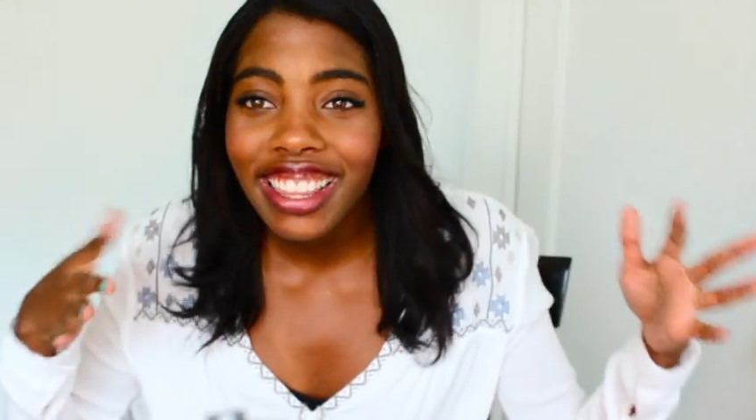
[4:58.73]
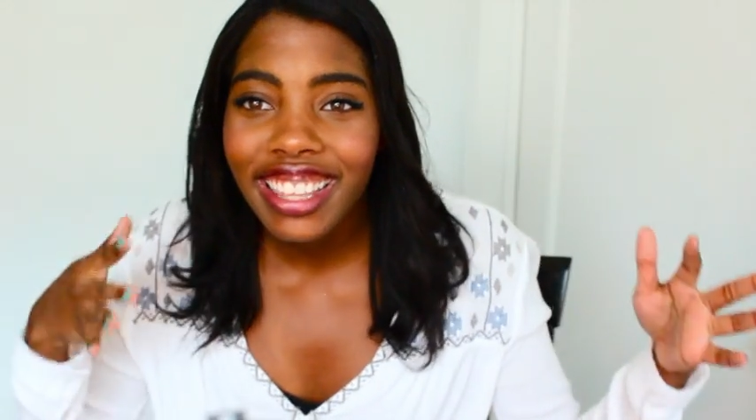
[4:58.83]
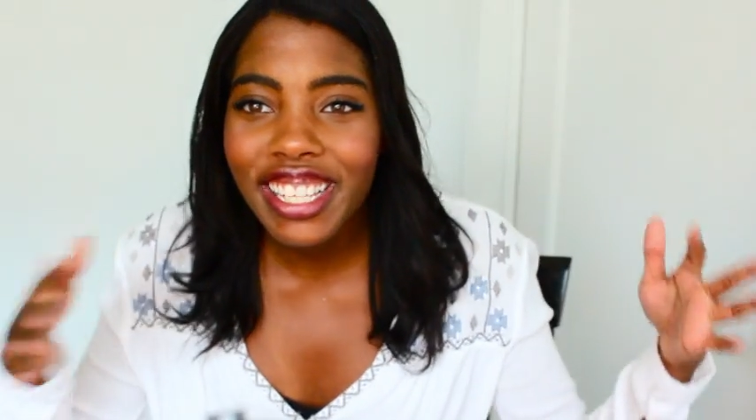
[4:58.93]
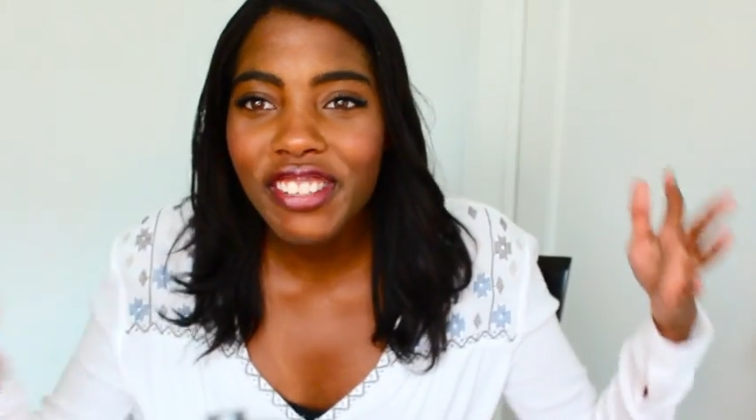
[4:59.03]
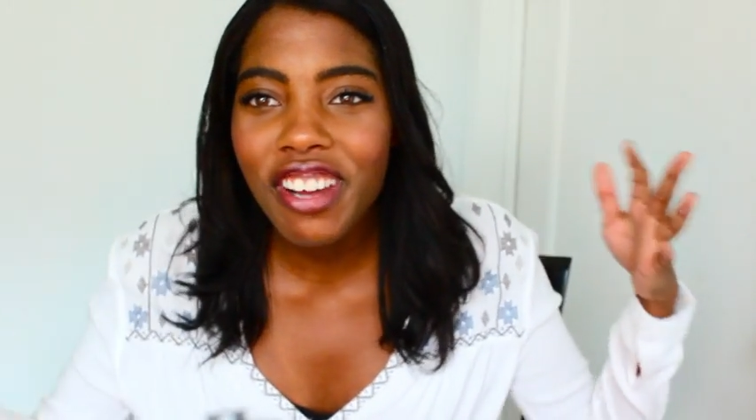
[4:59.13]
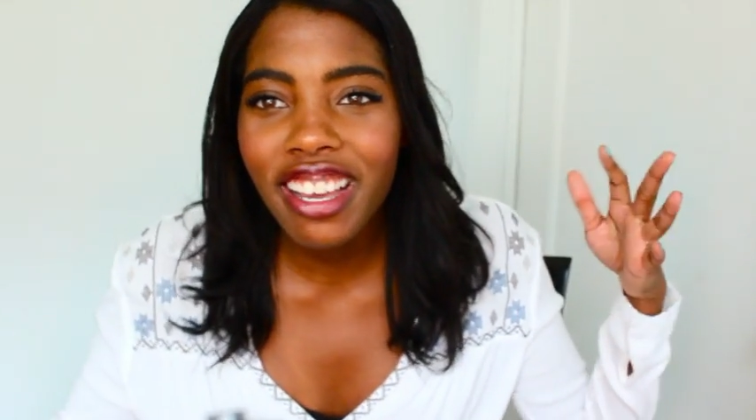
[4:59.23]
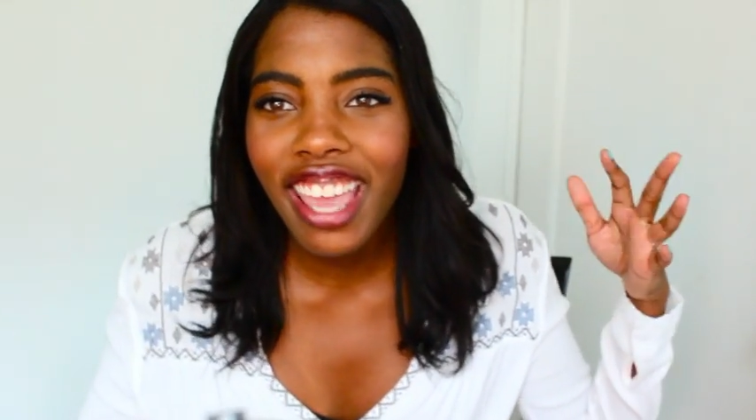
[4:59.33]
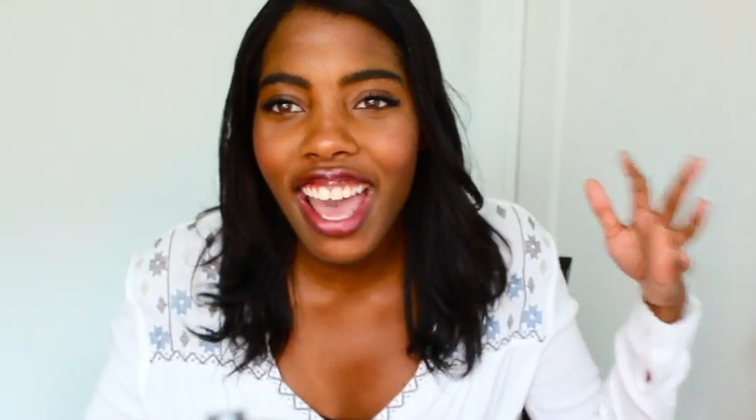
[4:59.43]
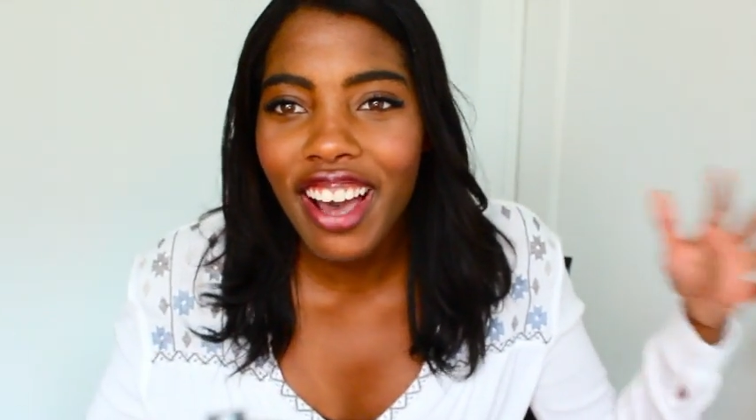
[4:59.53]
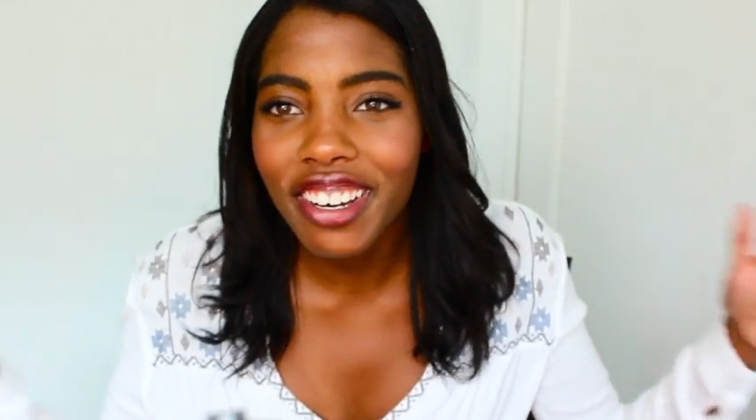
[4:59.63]
Let's rock
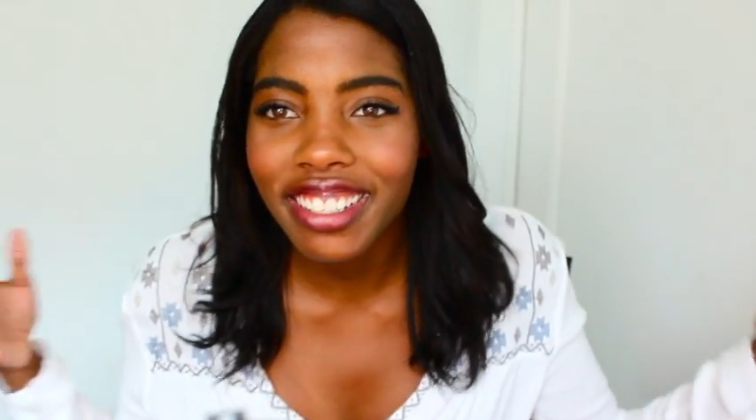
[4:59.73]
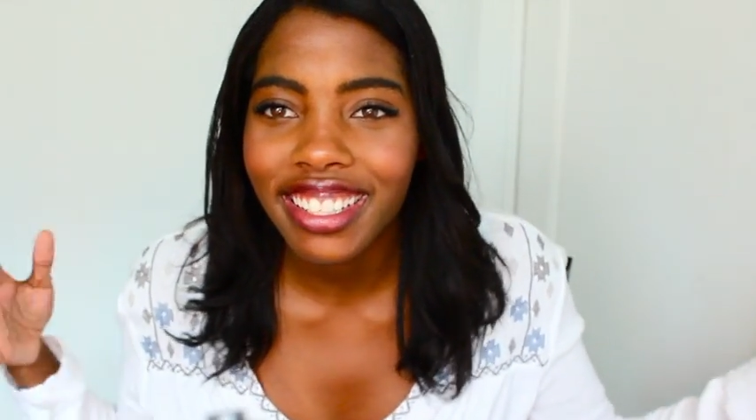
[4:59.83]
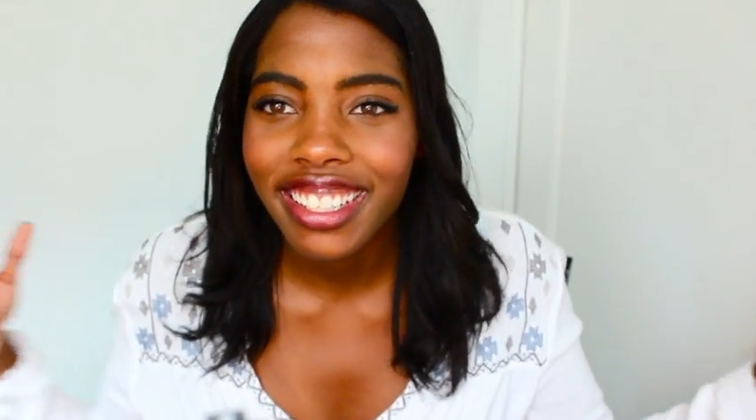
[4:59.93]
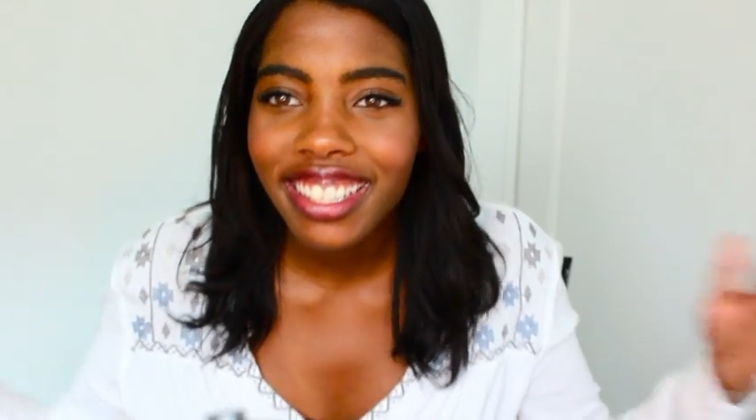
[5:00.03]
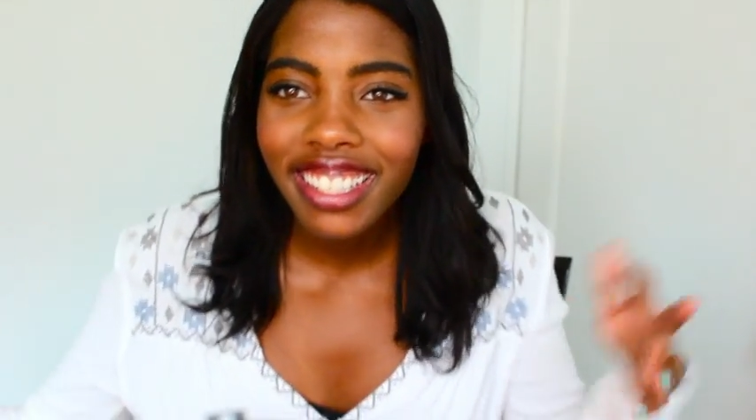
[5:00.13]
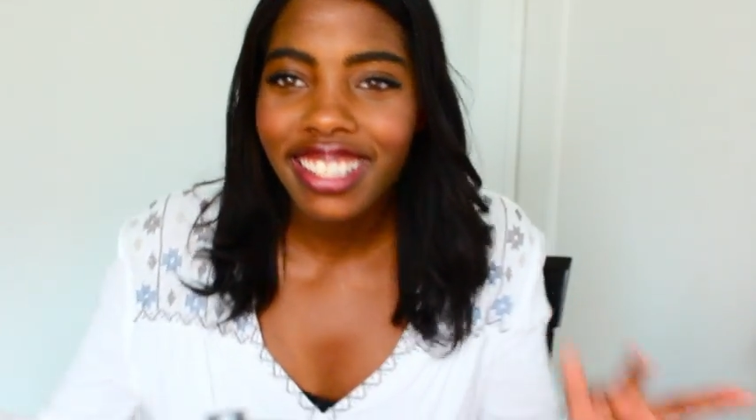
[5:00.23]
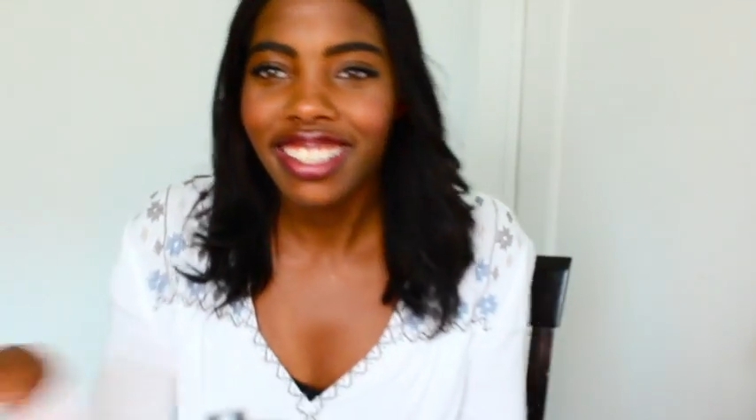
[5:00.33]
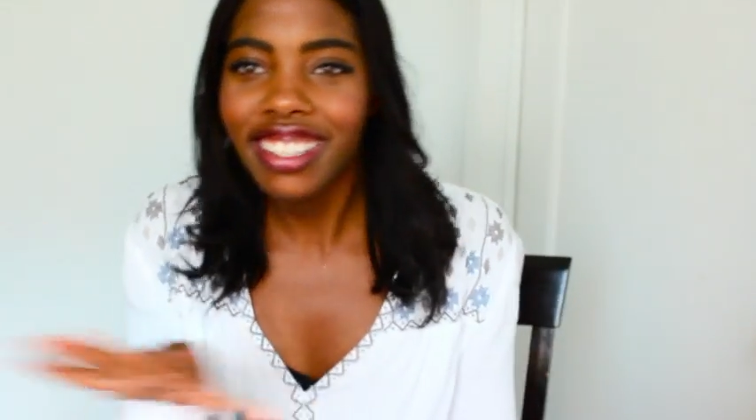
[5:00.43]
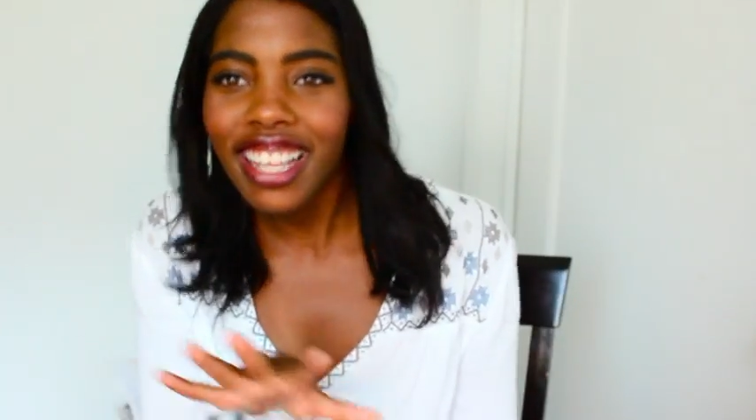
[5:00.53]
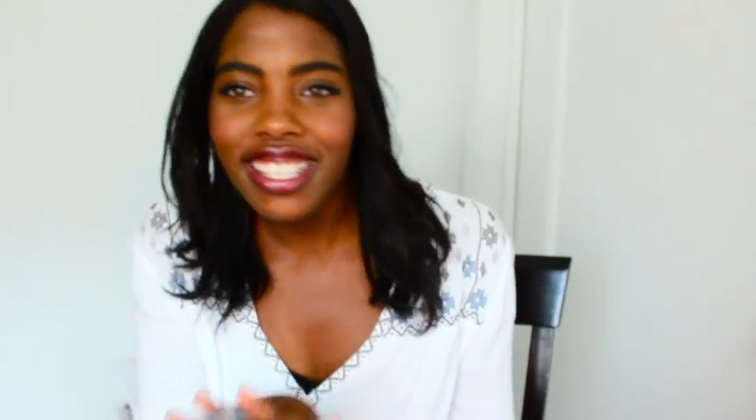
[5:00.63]
out.
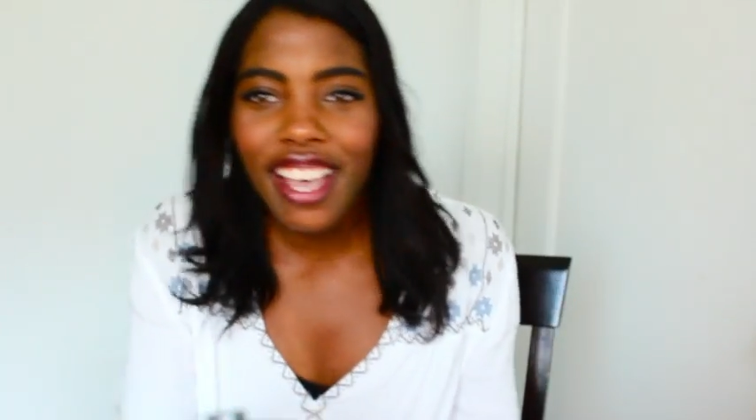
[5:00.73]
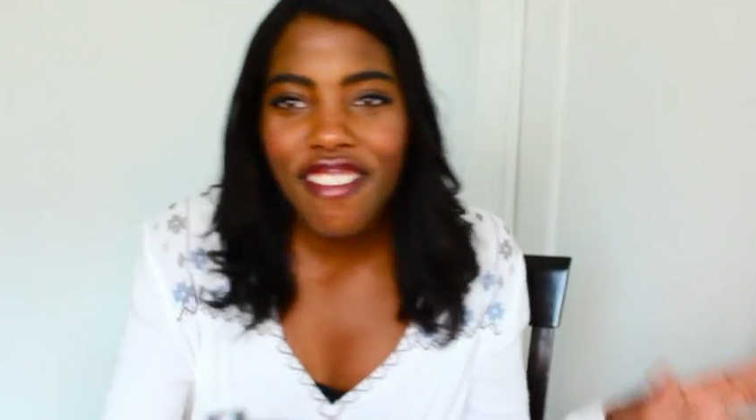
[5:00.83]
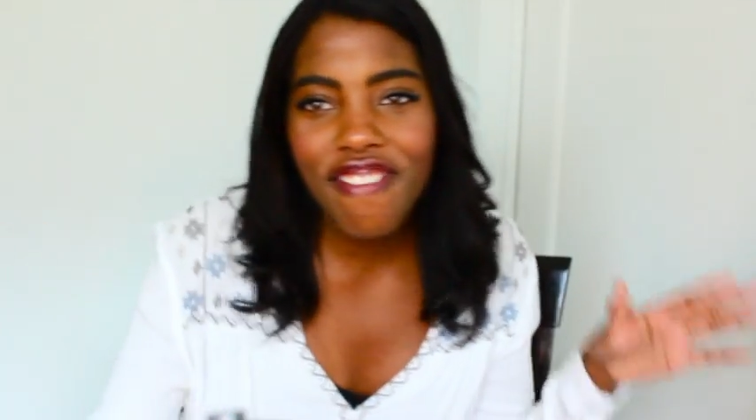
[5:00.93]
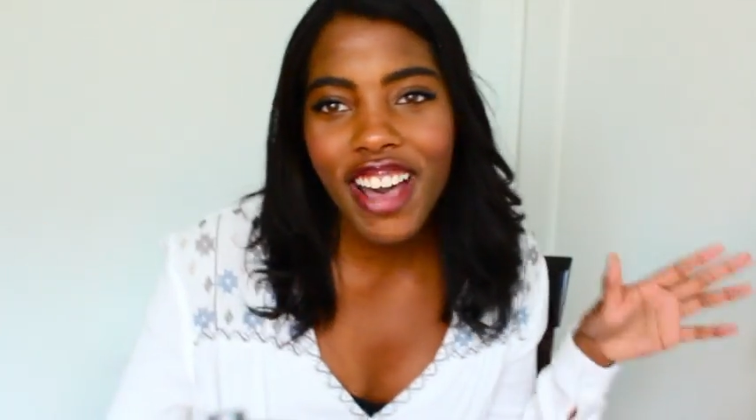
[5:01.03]
Let's have